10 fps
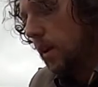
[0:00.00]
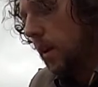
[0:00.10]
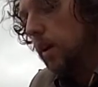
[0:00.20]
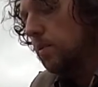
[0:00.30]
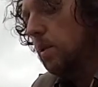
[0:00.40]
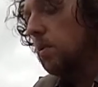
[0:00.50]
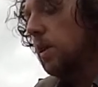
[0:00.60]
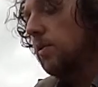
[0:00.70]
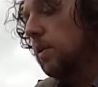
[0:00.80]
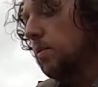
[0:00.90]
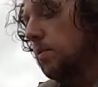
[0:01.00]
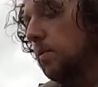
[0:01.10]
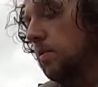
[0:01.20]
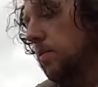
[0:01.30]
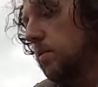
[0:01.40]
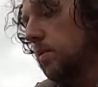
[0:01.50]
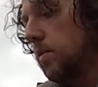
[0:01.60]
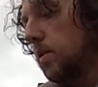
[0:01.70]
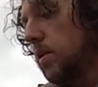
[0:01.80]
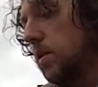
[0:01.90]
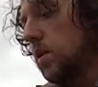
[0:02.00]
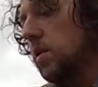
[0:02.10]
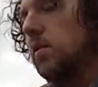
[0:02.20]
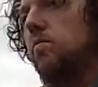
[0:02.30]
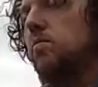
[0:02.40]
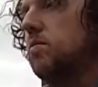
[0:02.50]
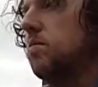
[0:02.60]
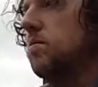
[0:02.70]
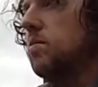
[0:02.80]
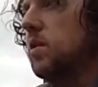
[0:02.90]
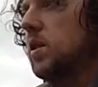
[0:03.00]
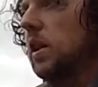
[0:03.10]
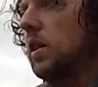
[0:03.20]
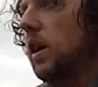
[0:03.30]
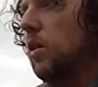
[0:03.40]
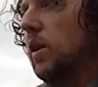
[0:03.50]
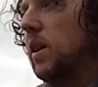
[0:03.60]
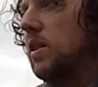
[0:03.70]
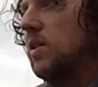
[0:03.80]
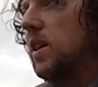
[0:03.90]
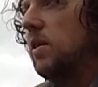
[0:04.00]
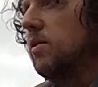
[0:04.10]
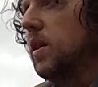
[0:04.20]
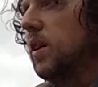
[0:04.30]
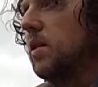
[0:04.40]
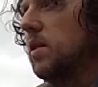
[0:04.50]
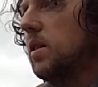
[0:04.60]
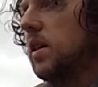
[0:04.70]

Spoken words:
I did probably from just skulking around the internet at first,